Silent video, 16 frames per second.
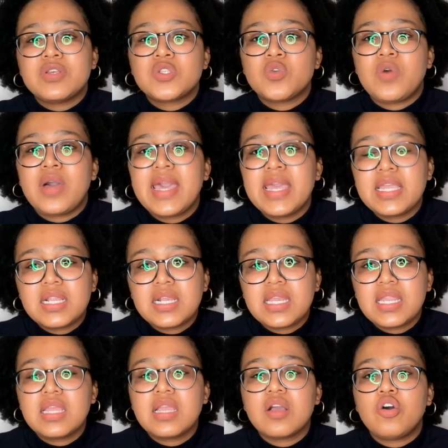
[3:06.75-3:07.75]
So I
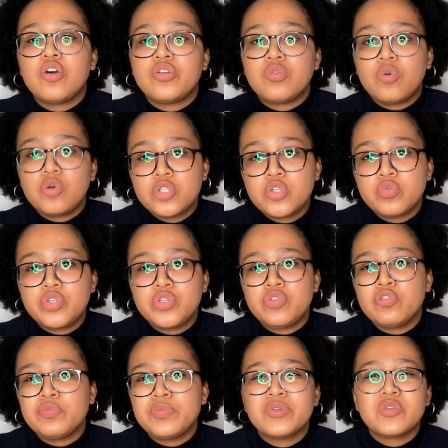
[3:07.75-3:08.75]
click on auto
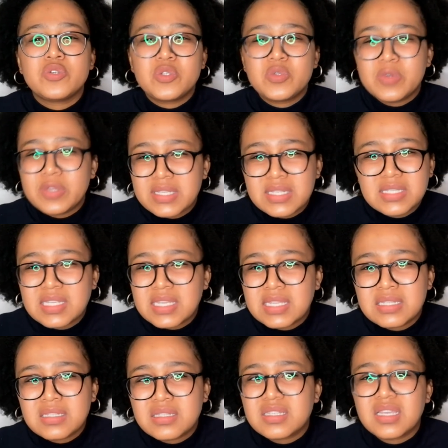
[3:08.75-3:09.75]
renew because 20
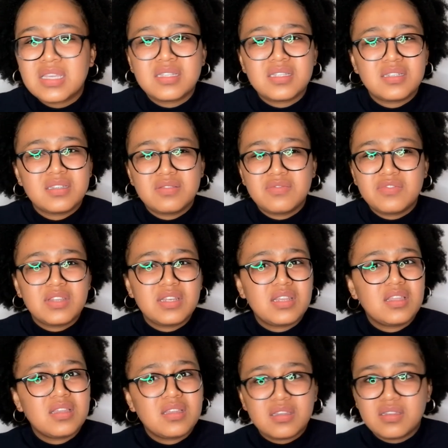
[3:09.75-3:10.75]
cents, I just feel
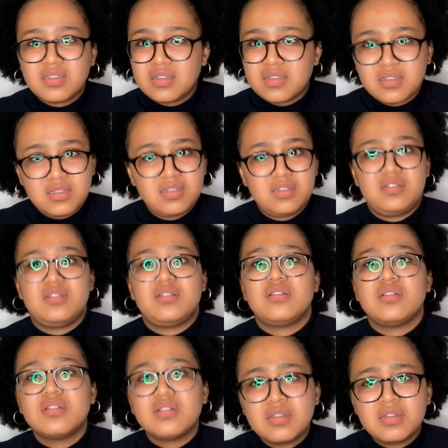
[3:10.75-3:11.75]
like,
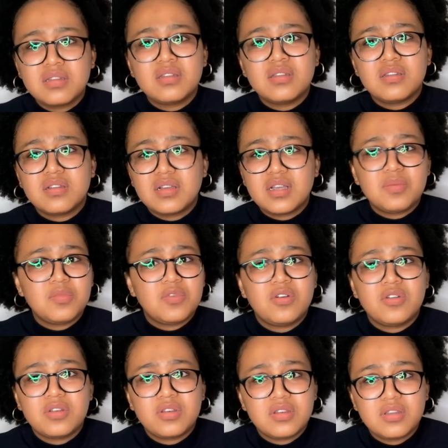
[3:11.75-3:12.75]
come
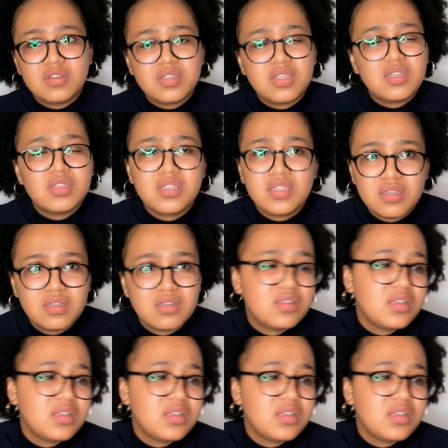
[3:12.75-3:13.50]
on. Yeah.